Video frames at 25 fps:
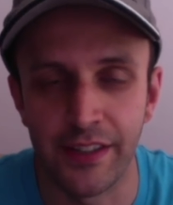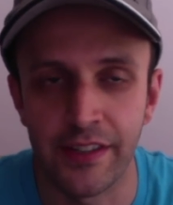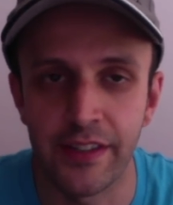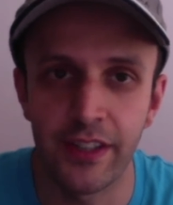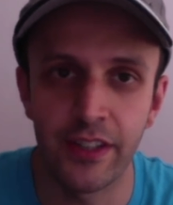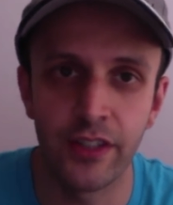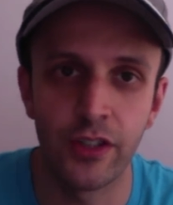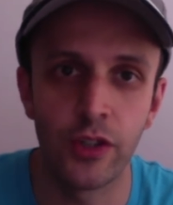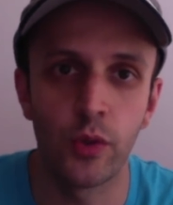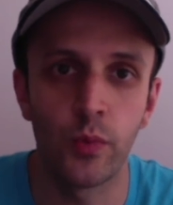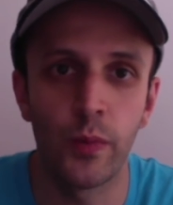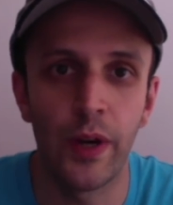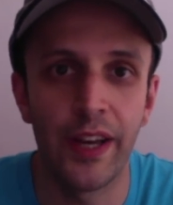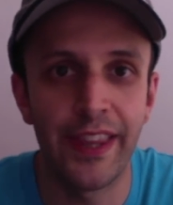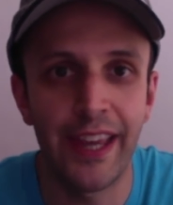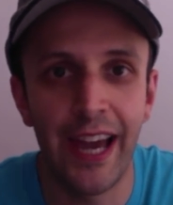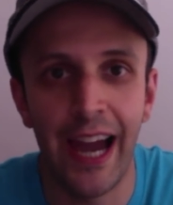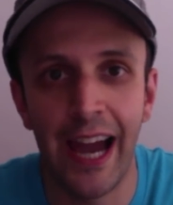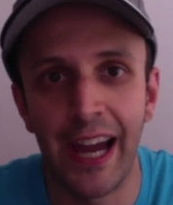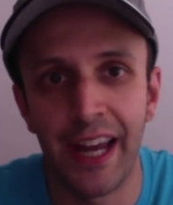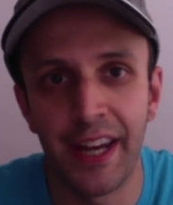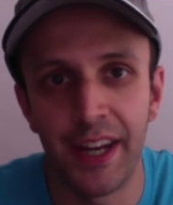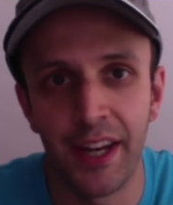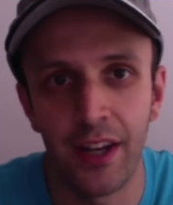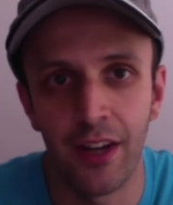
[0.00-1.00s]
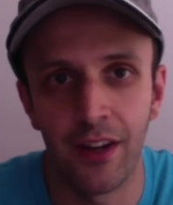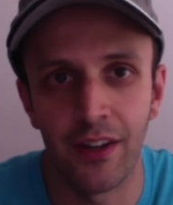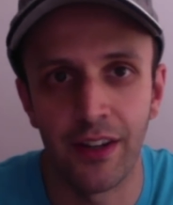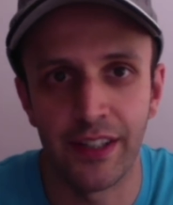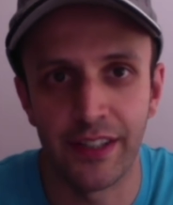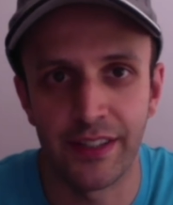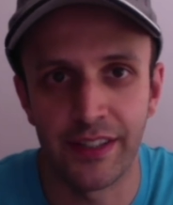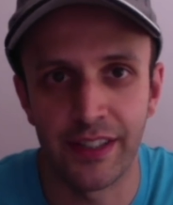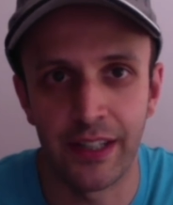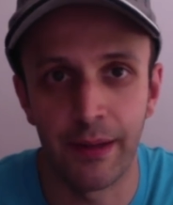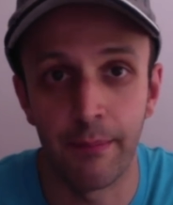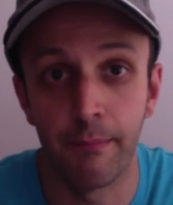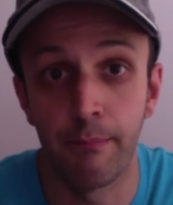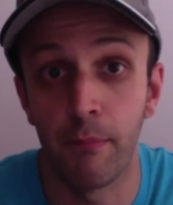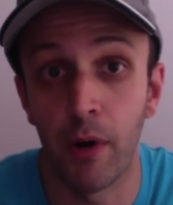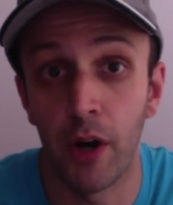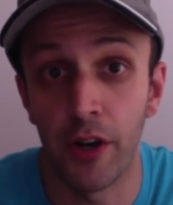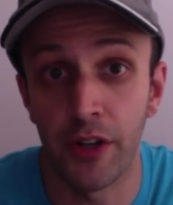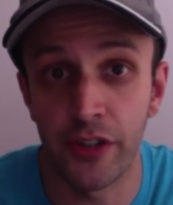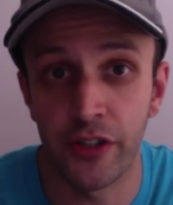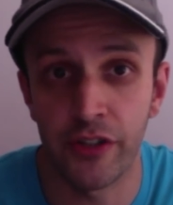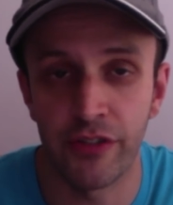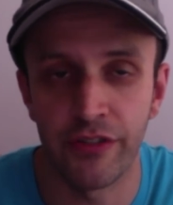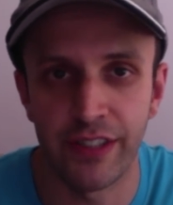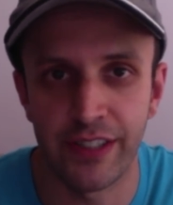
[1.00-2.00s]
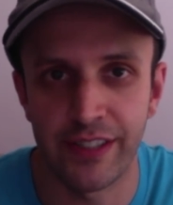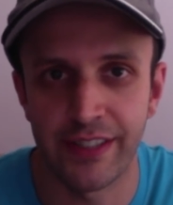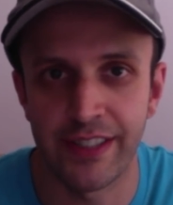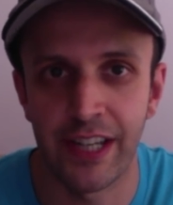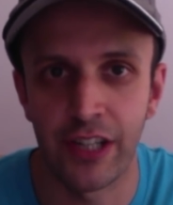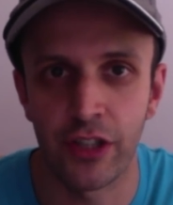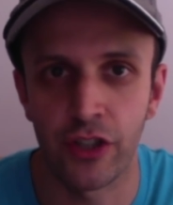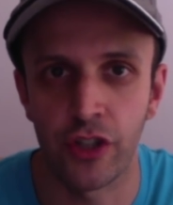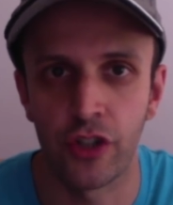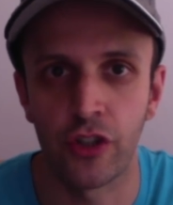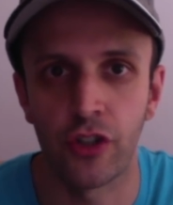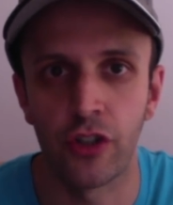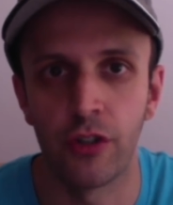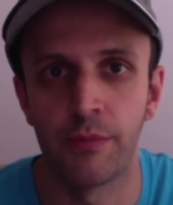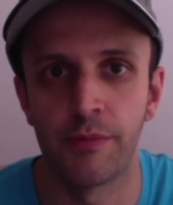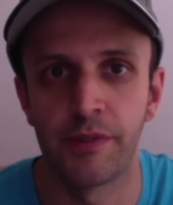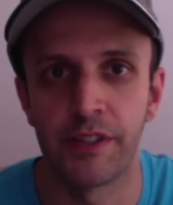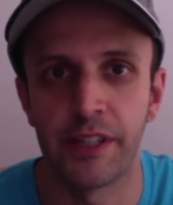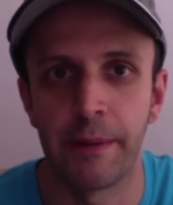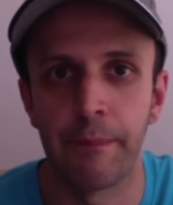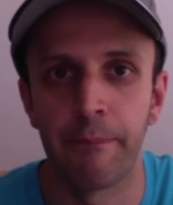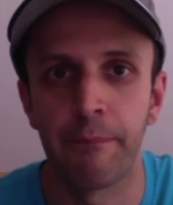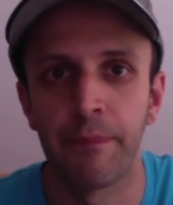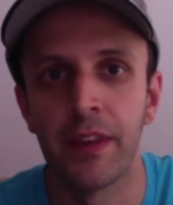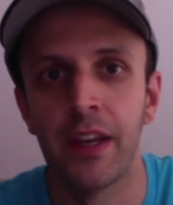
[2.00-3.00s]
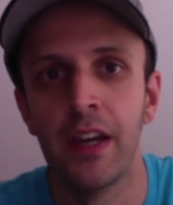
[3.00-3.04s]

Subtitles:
So this is where the analyzing and monitoring section comes in.